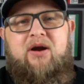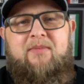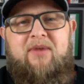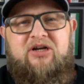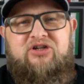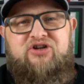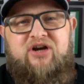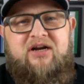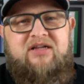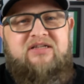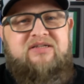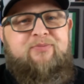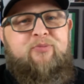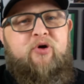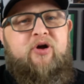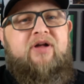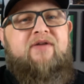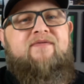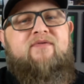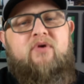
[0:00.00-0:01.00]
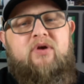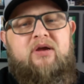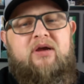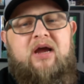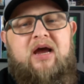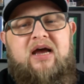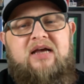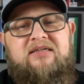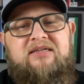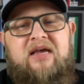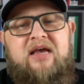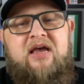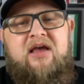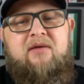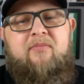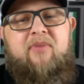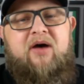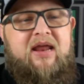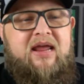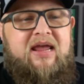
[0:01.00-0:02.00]
I'm not trying to spoil it for you guys,
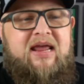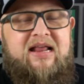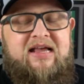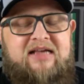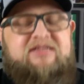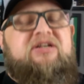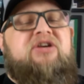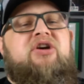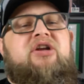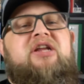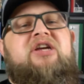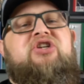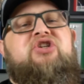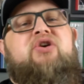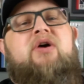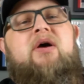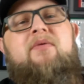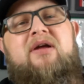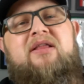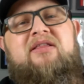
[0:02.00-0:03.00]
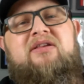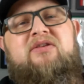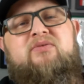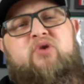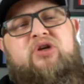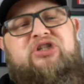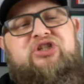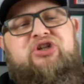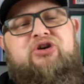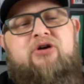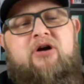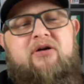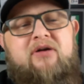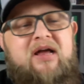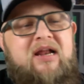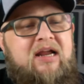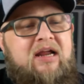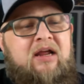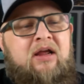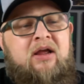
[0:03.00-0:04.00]
but it is a good issue. I read this issue
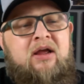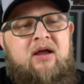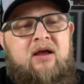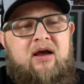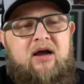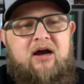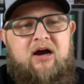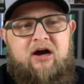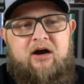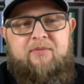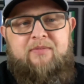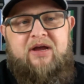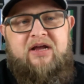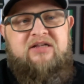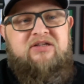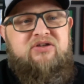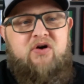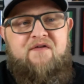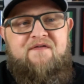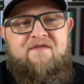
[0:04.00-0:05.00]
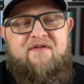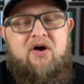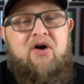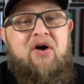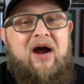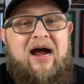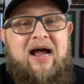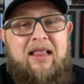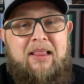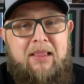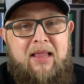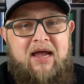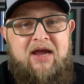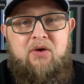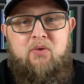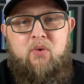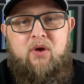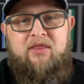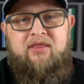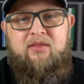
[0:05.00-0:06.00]
already, and so far I
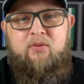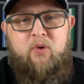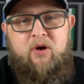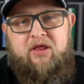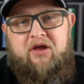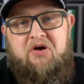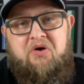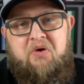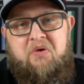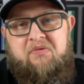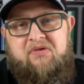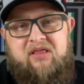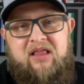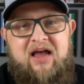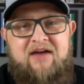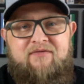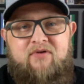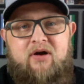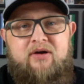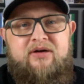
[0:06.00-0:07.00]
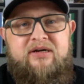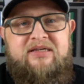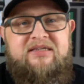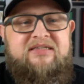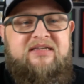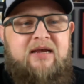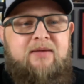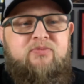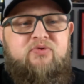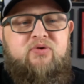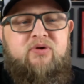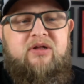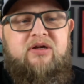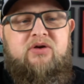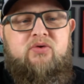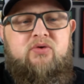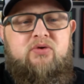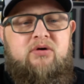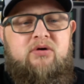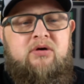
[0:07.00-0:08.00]
like where they're going with Livewire. It seems really
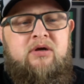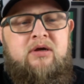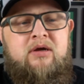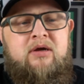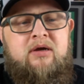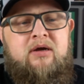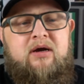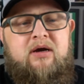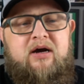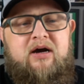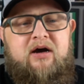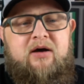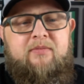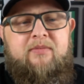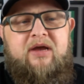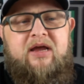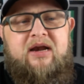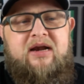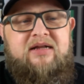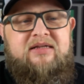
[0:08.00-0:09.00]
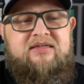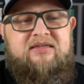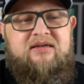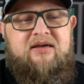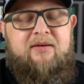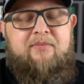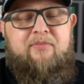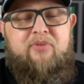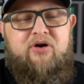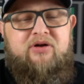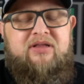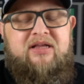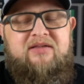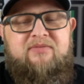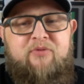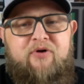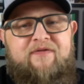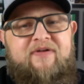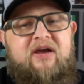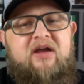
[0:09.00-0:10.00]
cool, and it's a book that's
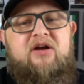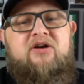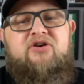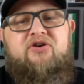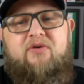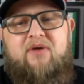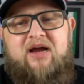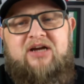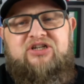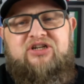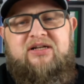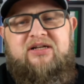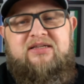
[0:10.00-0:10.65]
moving in a direction.